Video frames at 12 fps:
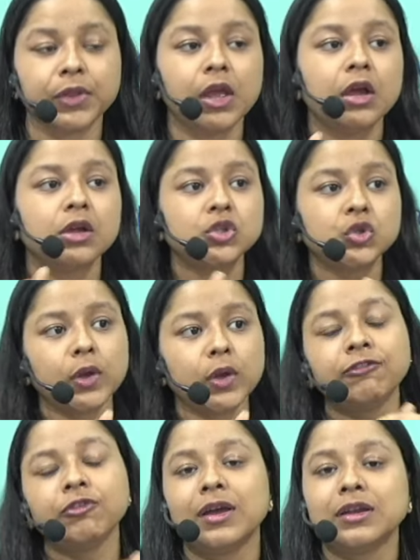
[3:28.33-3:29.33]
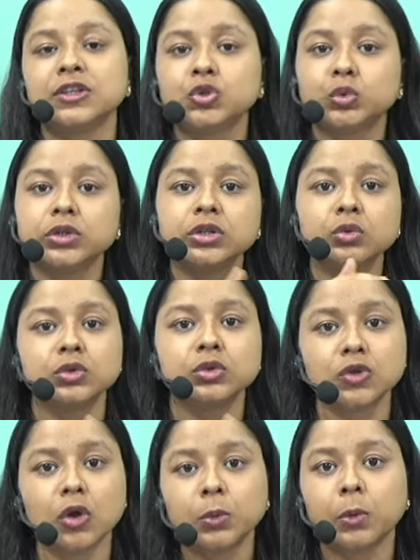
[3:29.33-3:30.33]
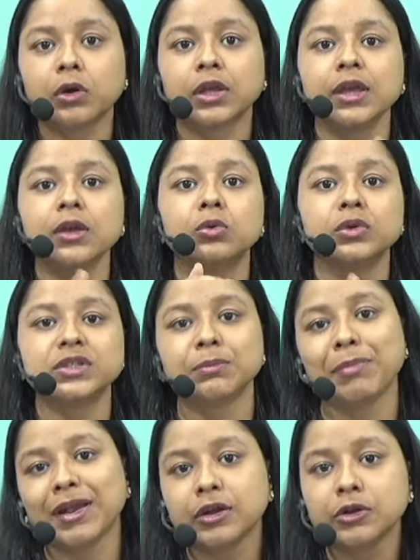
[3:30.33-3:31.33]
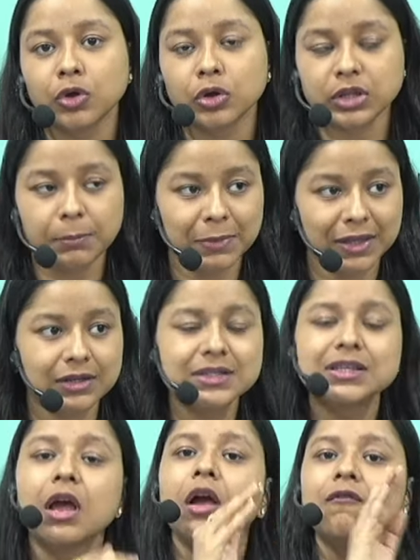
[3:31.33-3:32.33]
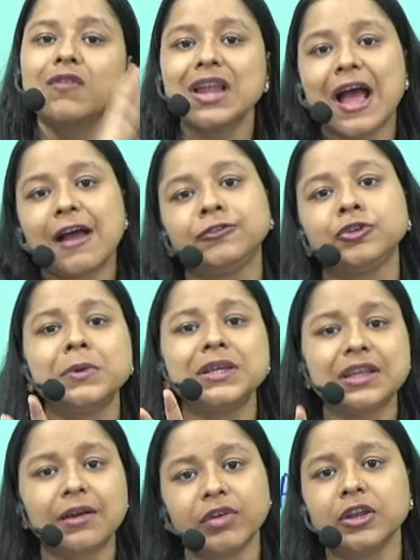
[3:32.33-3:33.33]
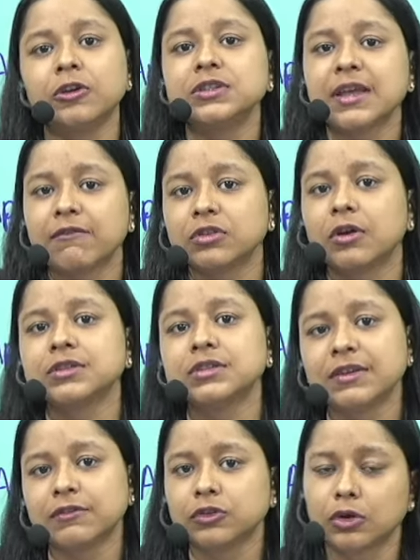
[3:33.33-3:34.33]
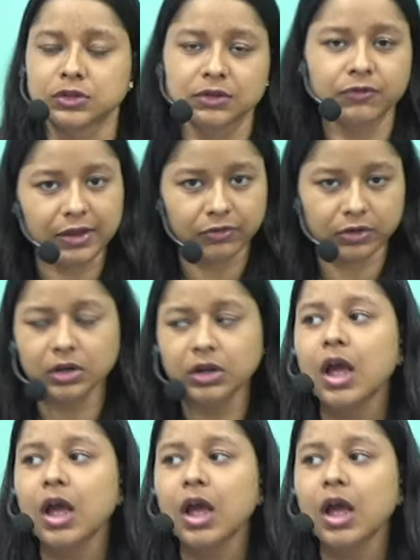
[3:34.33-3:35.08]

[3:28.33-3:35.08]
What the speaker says: So if you are a student who is not working, who is dependent on their parents, will have to pay somewhere around 7,000, 7,500.